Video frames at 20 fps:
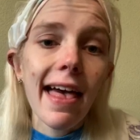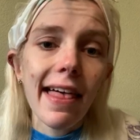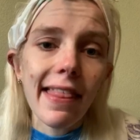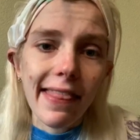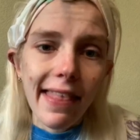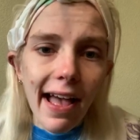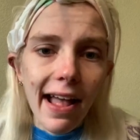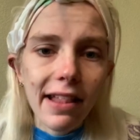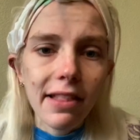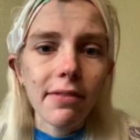
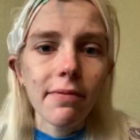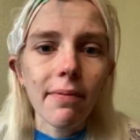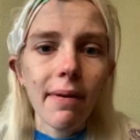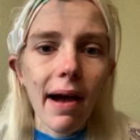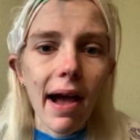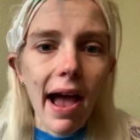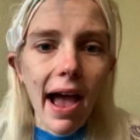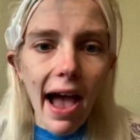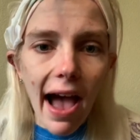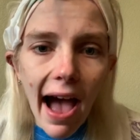that's
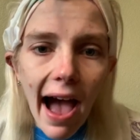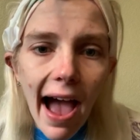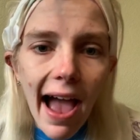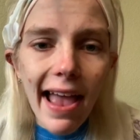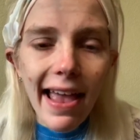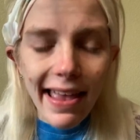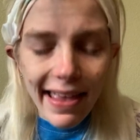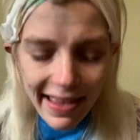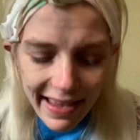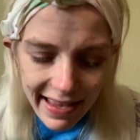why
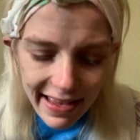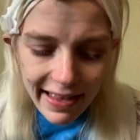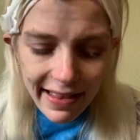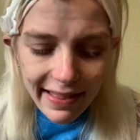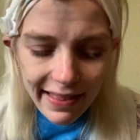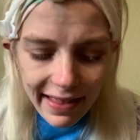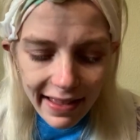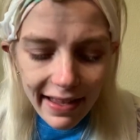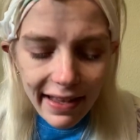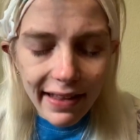I eat
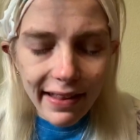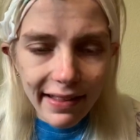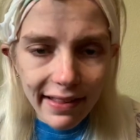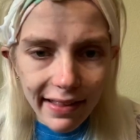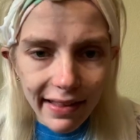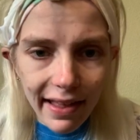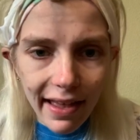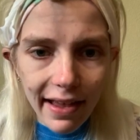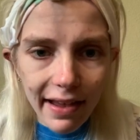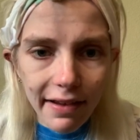things
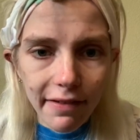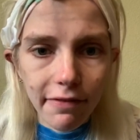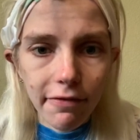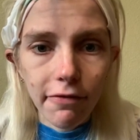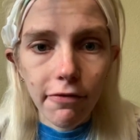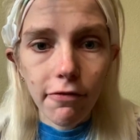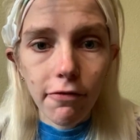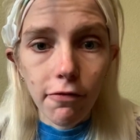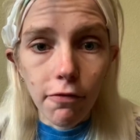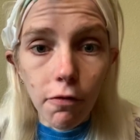like
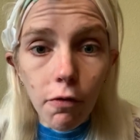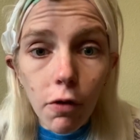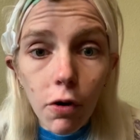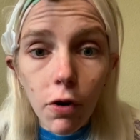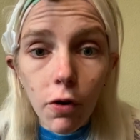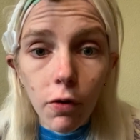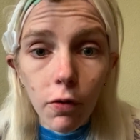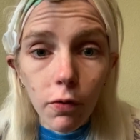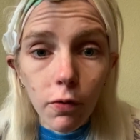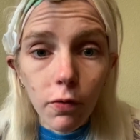
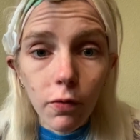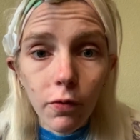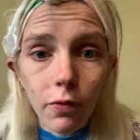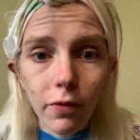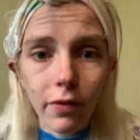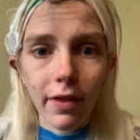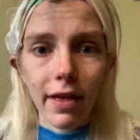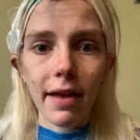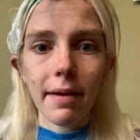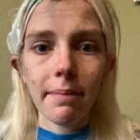fruit,
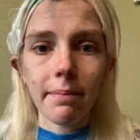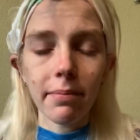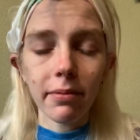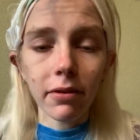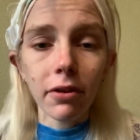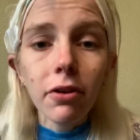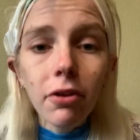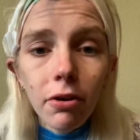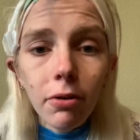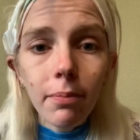like
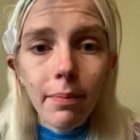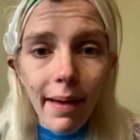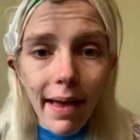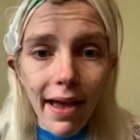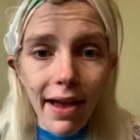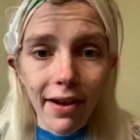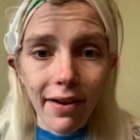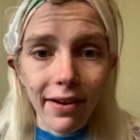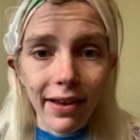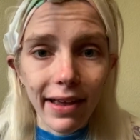
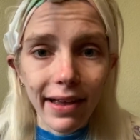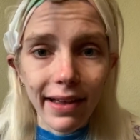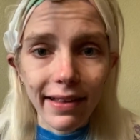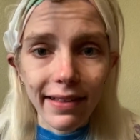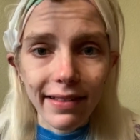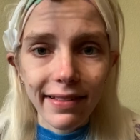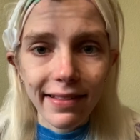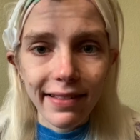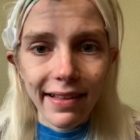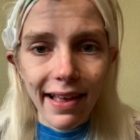
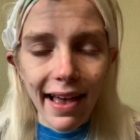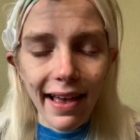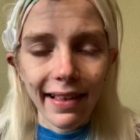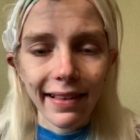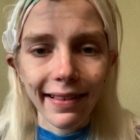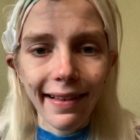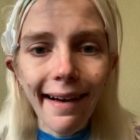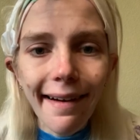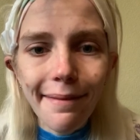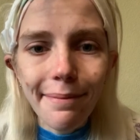blueberries. I
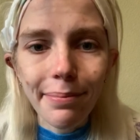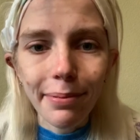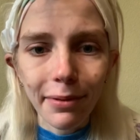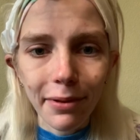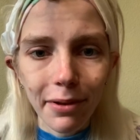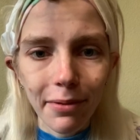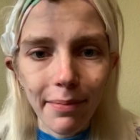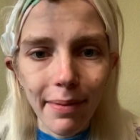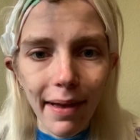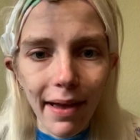love
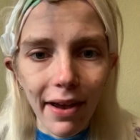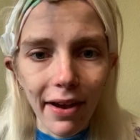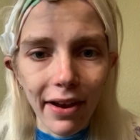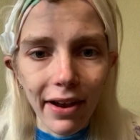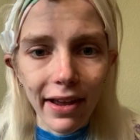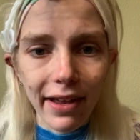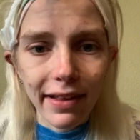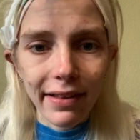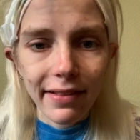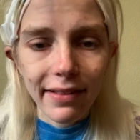
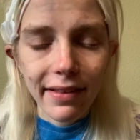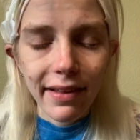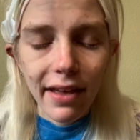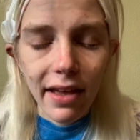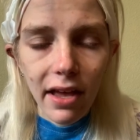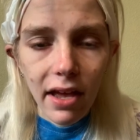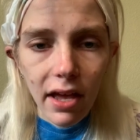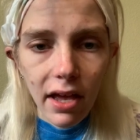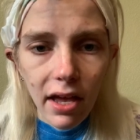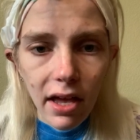blueberries.
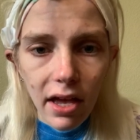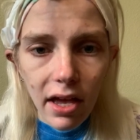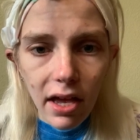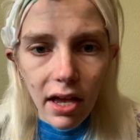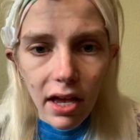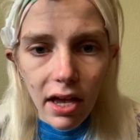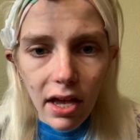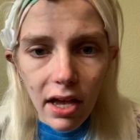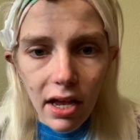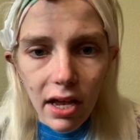
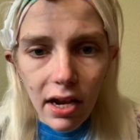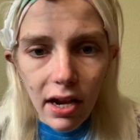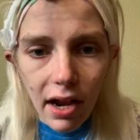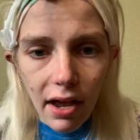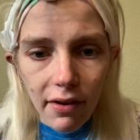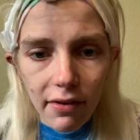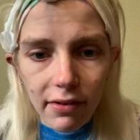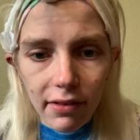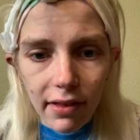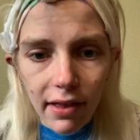And
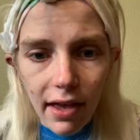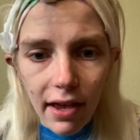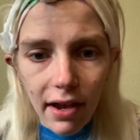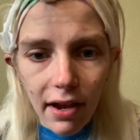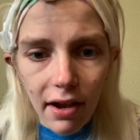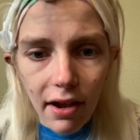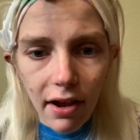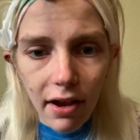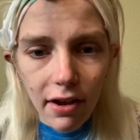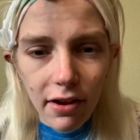I was like,
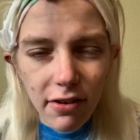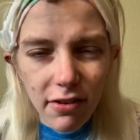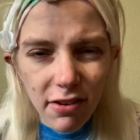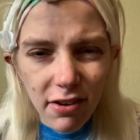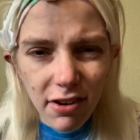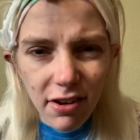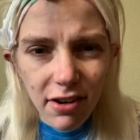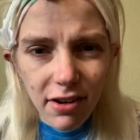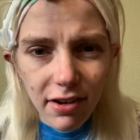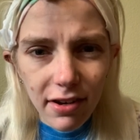are you
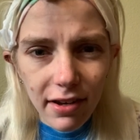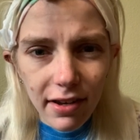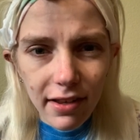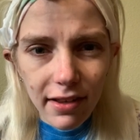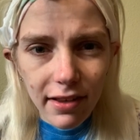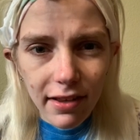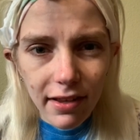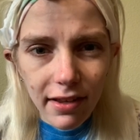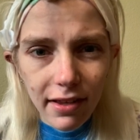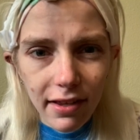sure?
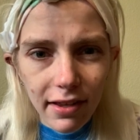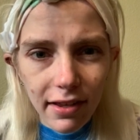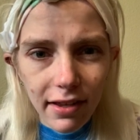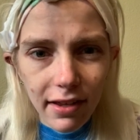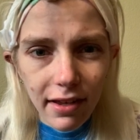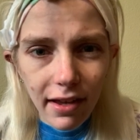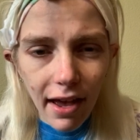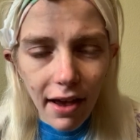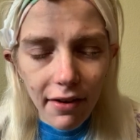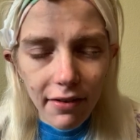
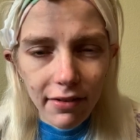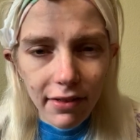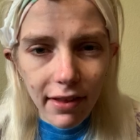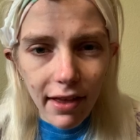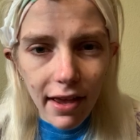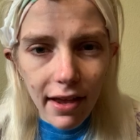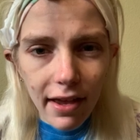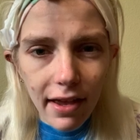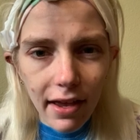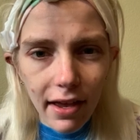I was
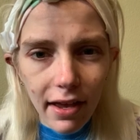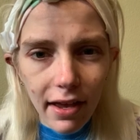like,